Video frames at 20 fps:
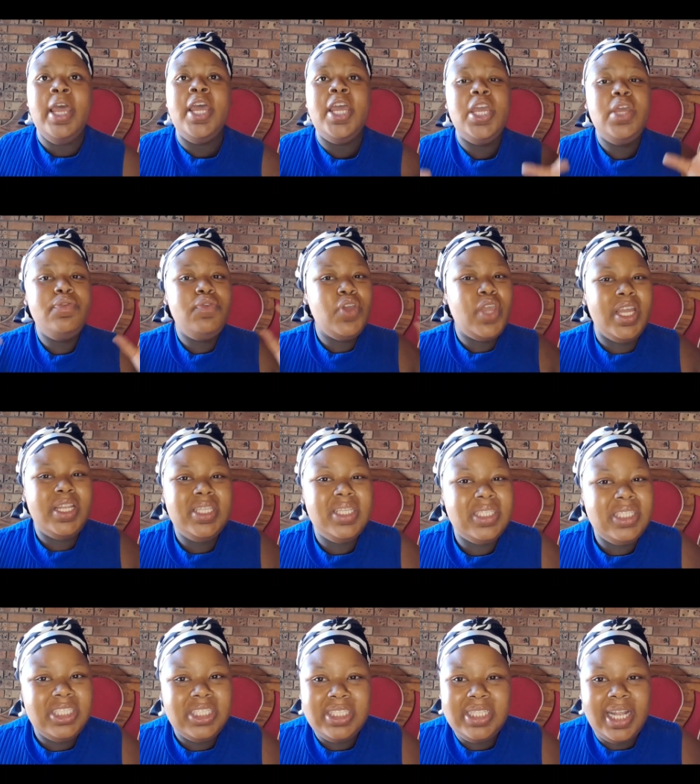If you can,
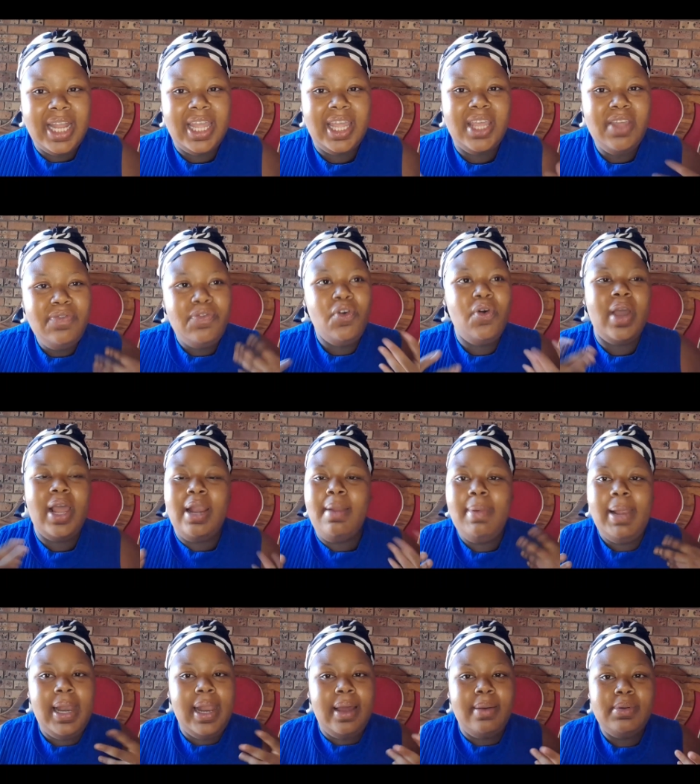like, if you're
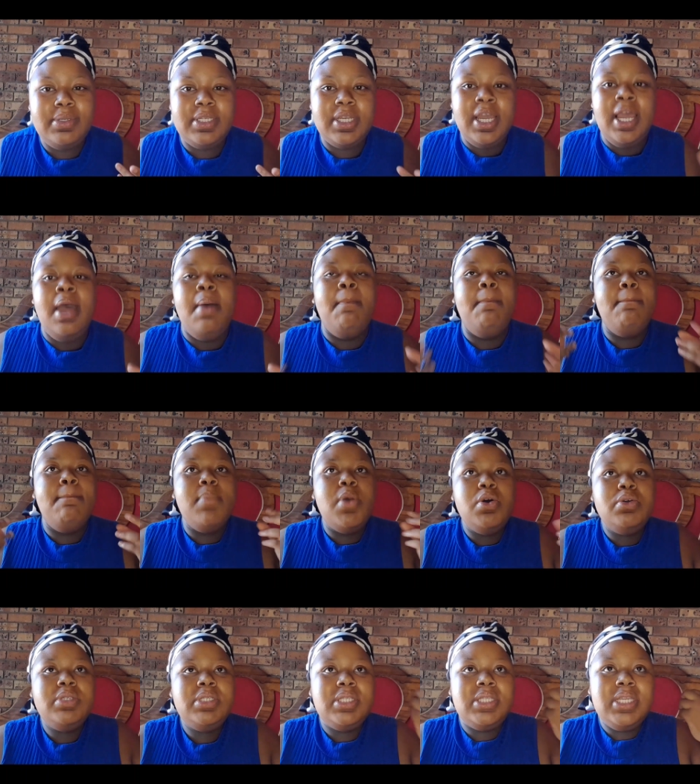level levels,
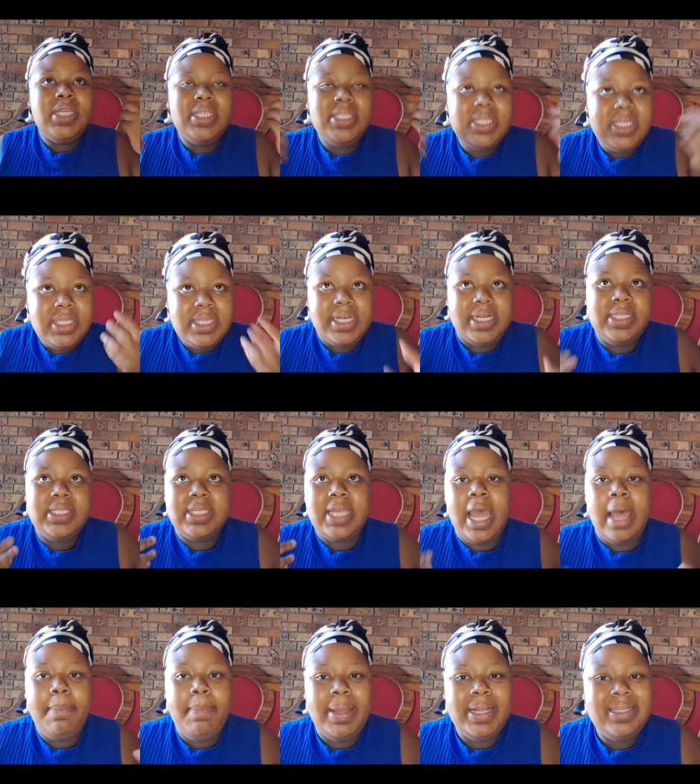most incidents
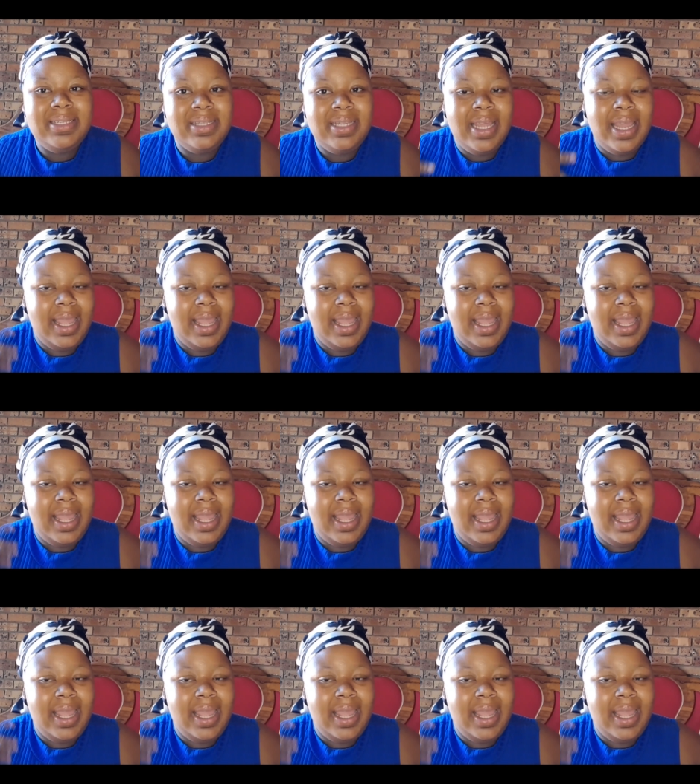happen